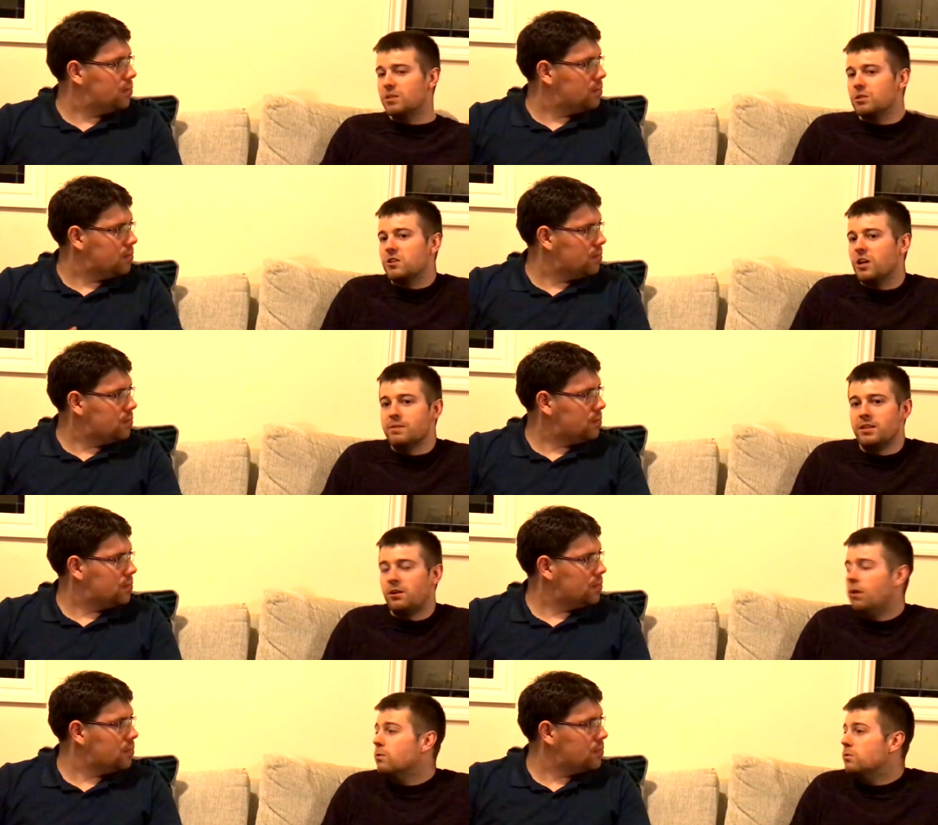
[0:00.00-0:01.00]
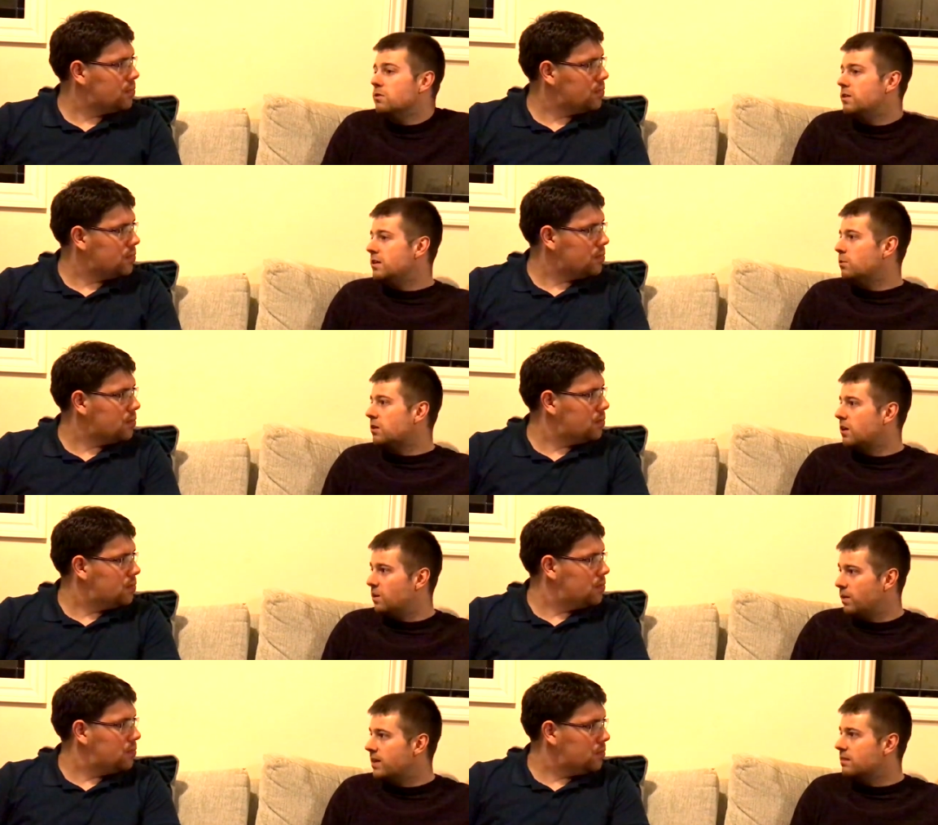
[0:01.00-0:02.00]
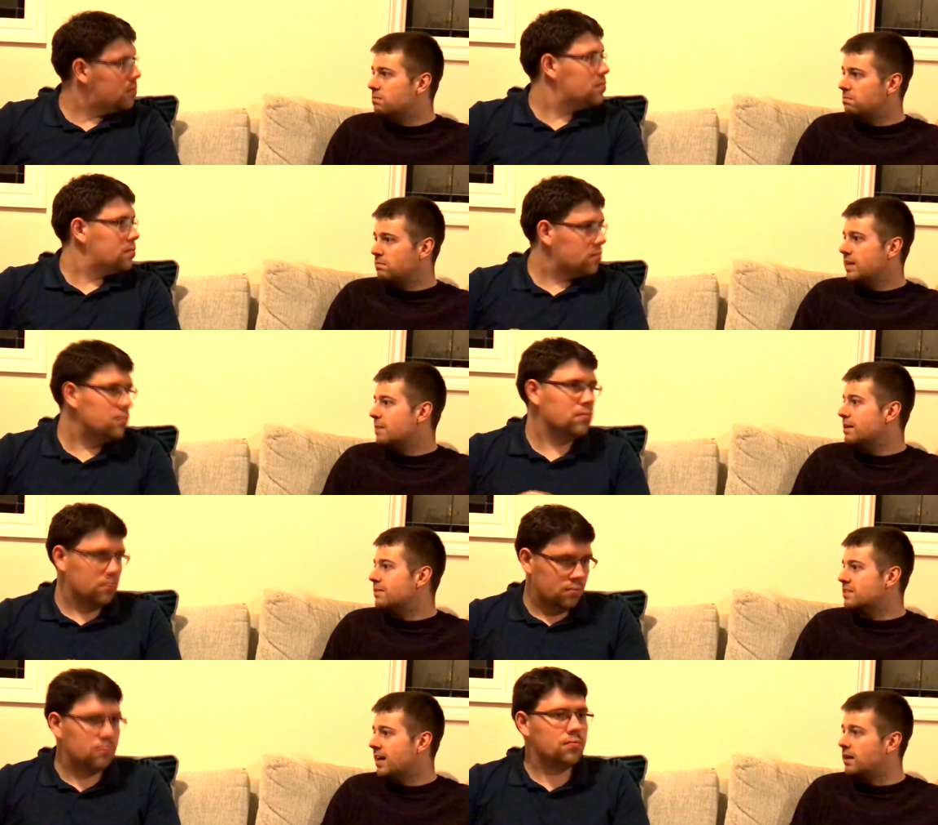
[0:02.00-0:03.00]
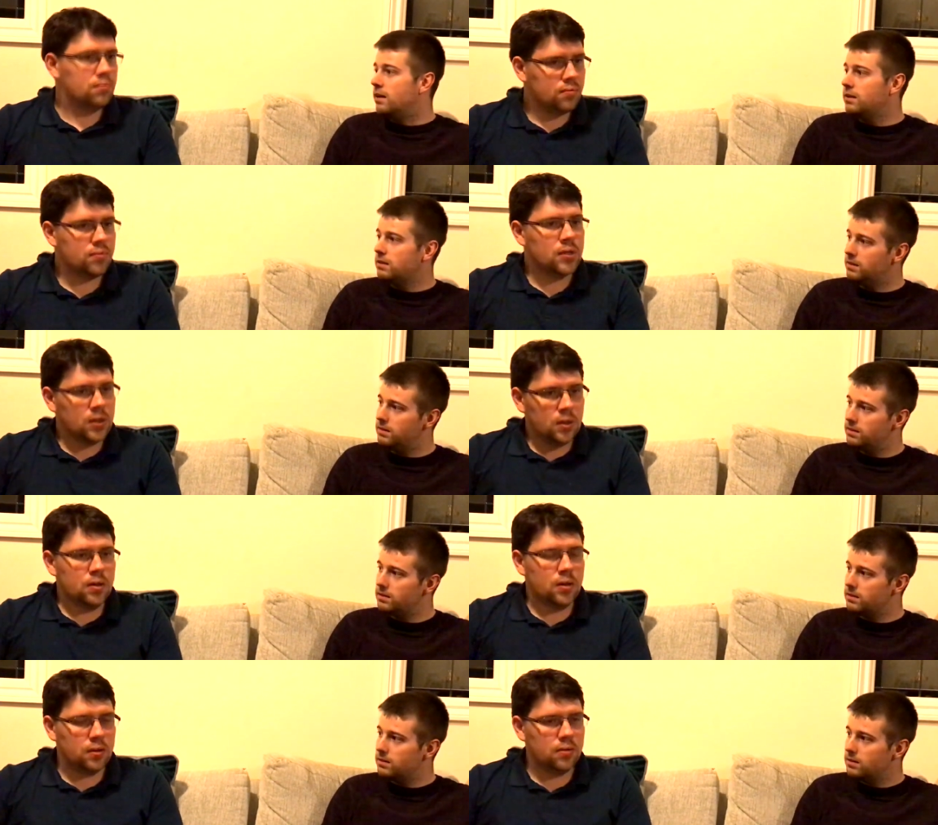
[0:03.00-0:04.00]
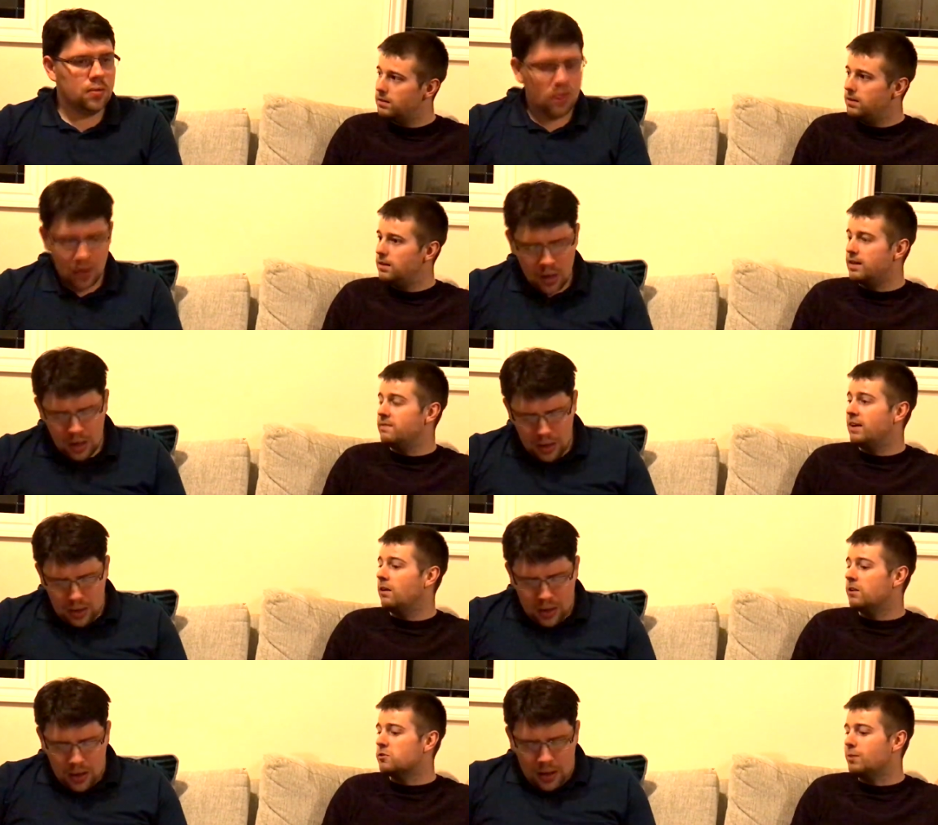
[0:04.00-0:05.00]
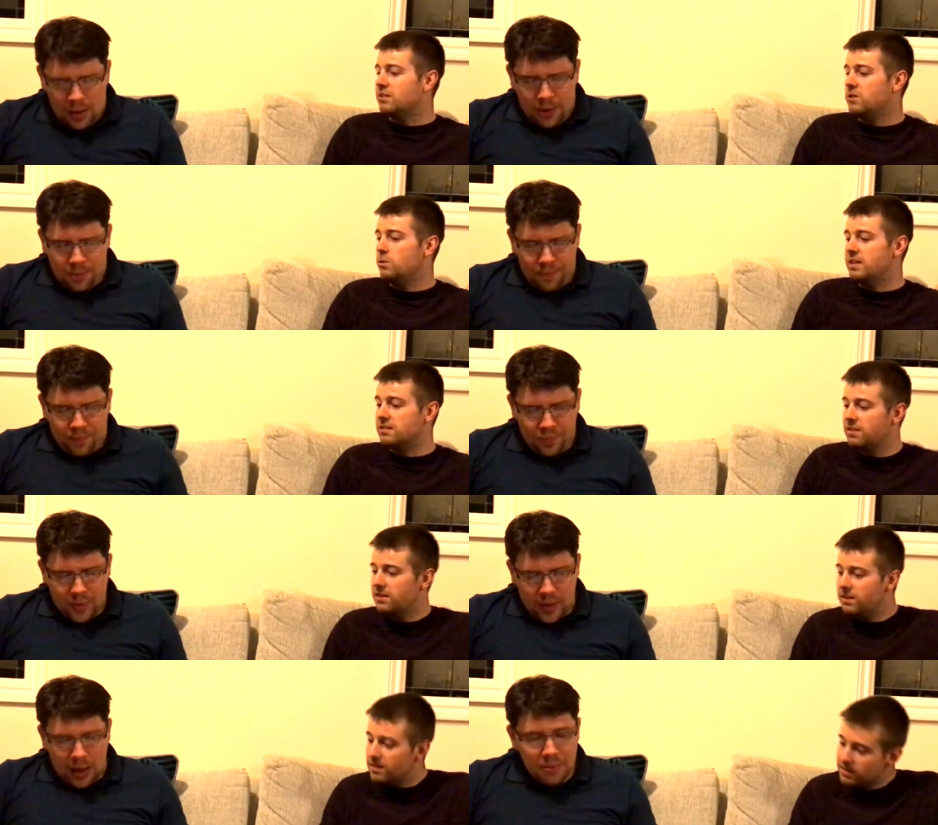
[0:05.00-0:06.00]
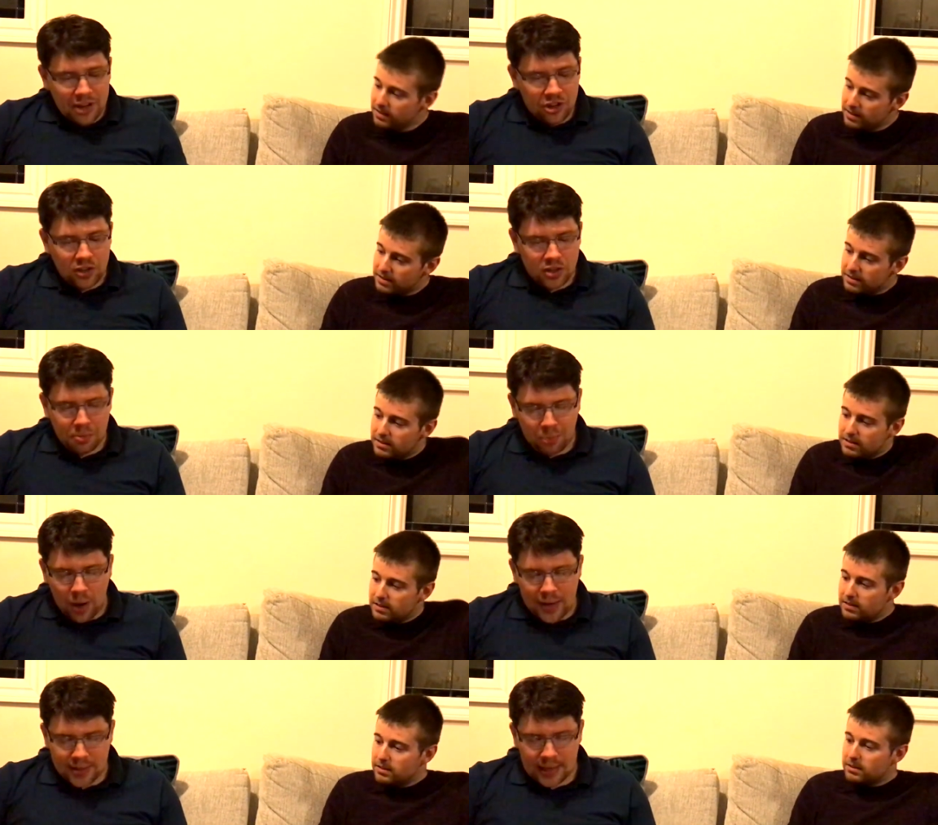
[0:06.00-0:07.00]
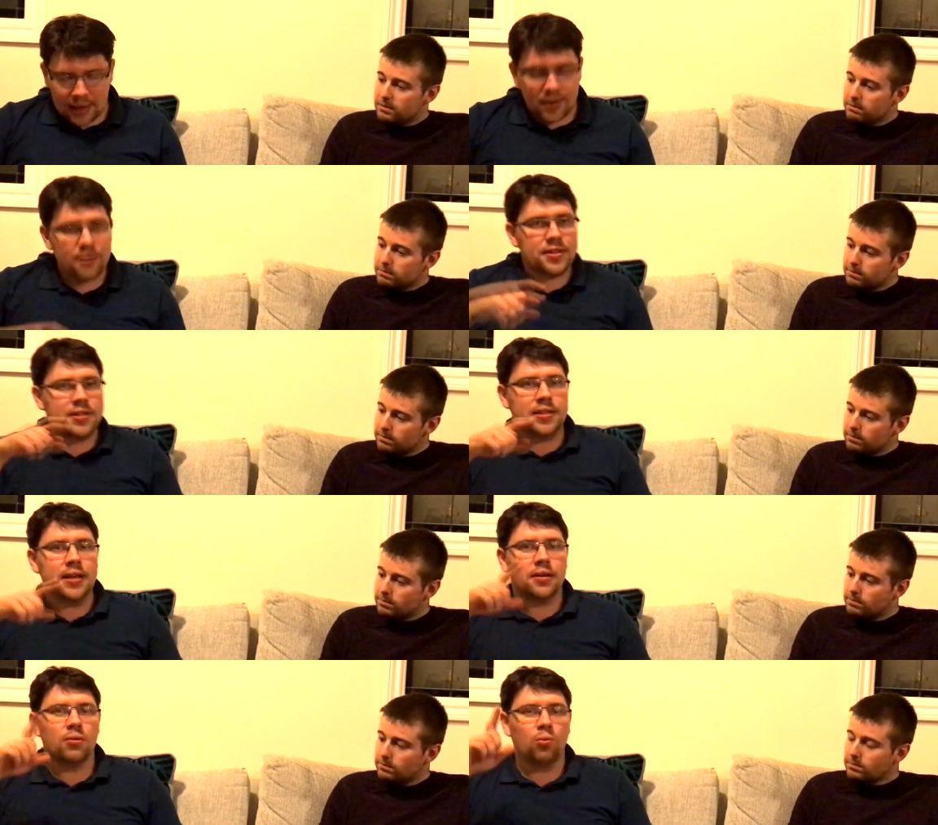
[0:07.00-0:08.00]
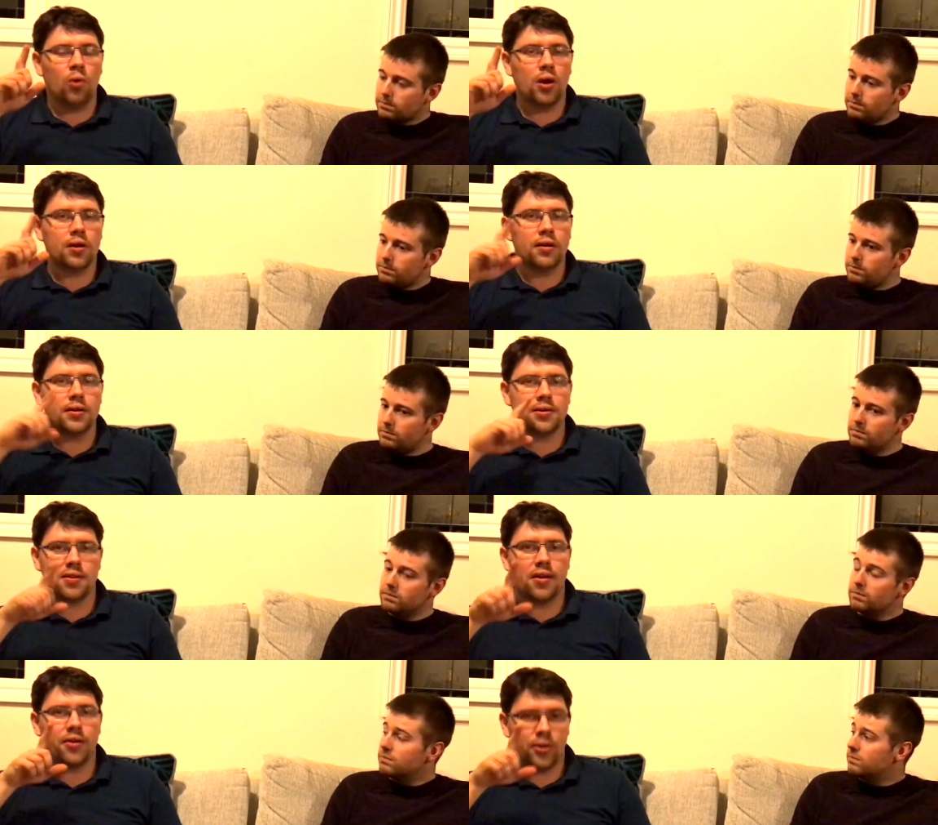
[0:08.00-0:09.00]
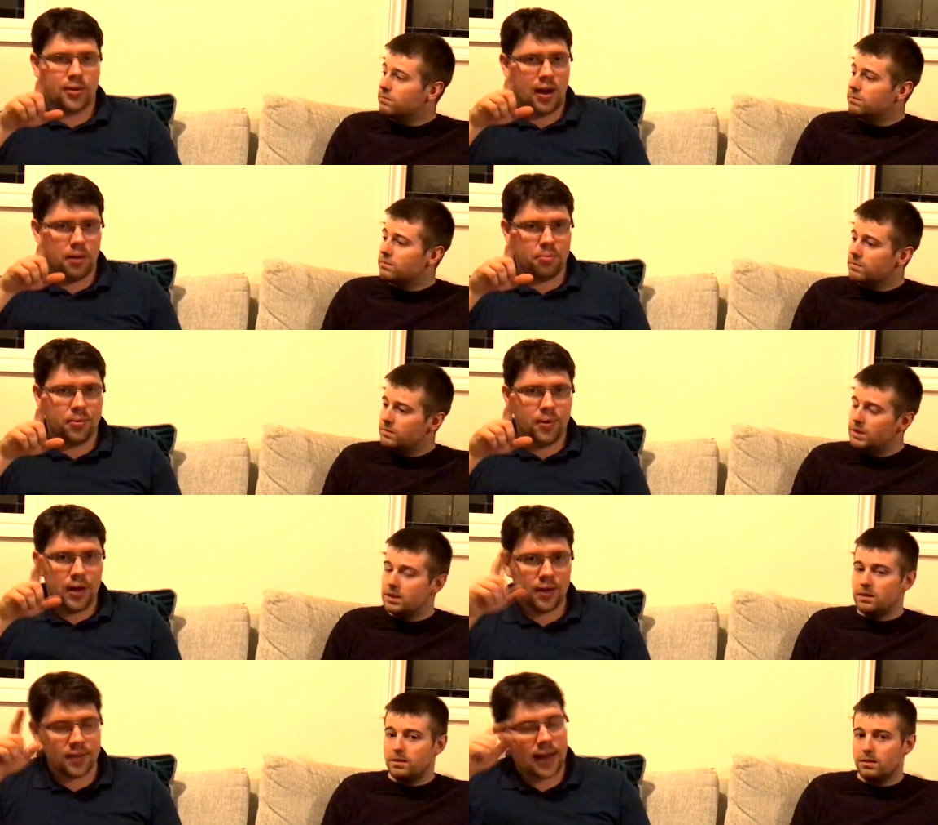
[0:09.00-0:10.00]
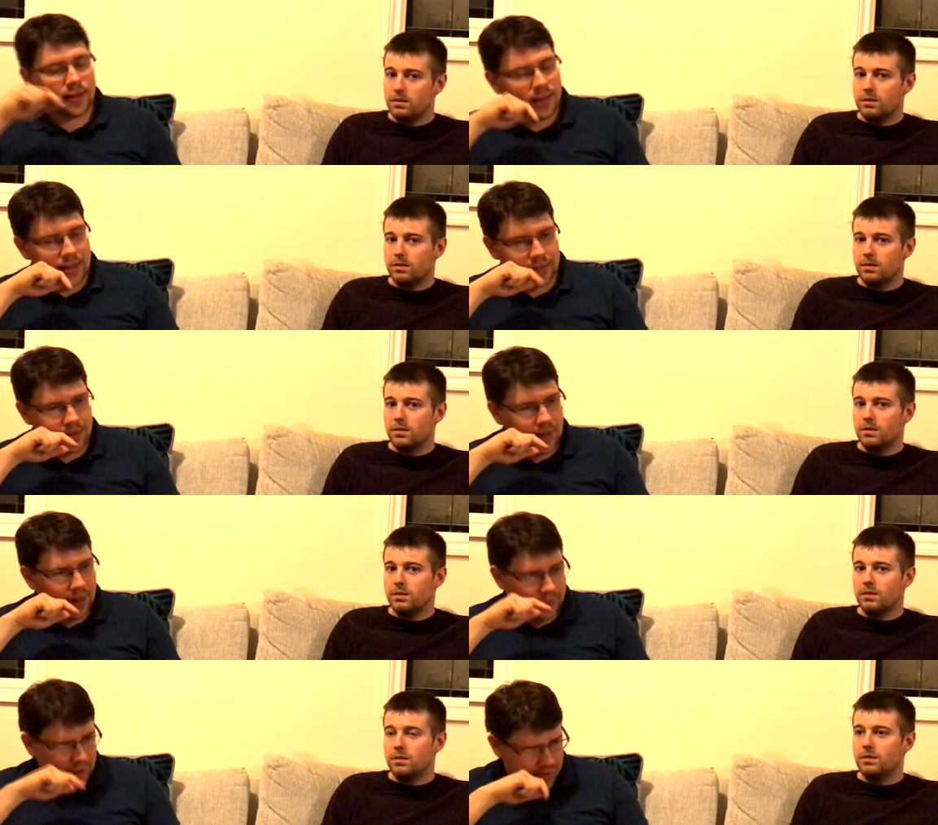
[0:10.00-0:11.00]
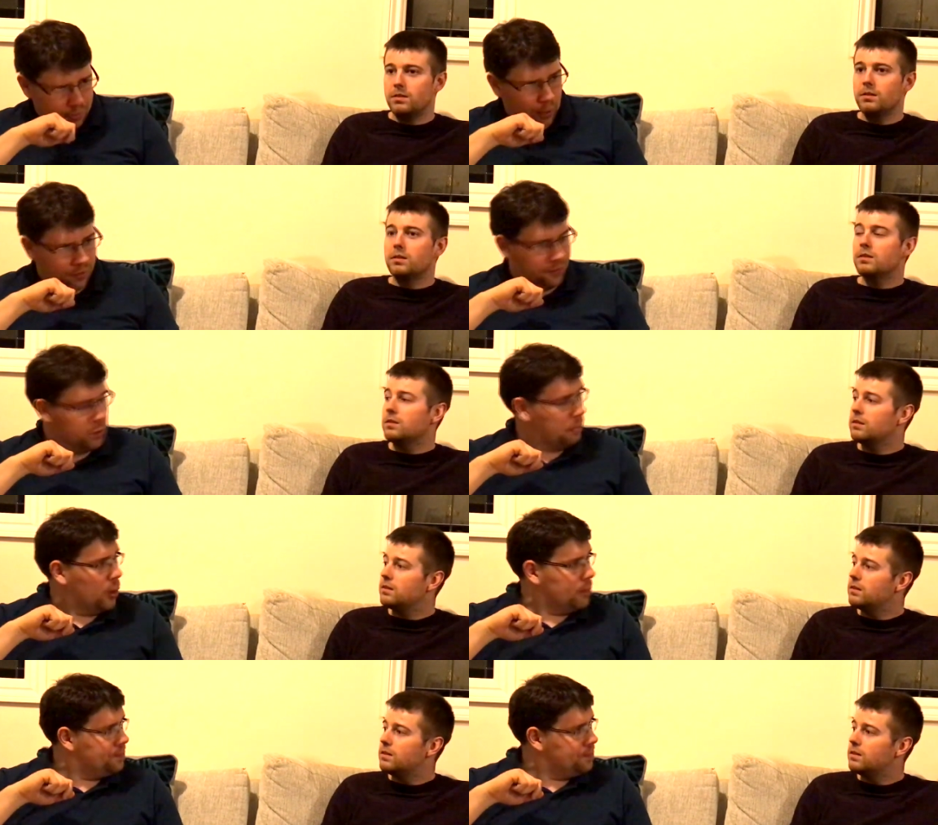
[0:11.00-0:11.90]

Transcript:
Speaker 1: so much time in the cold that you want to go away and get a bit of a tan. Yeah. And it, that lasts for about two weeks.
Speaker 2: I'm actually surprised that I've never seen one stereotype yeah. in that list, and that's about football.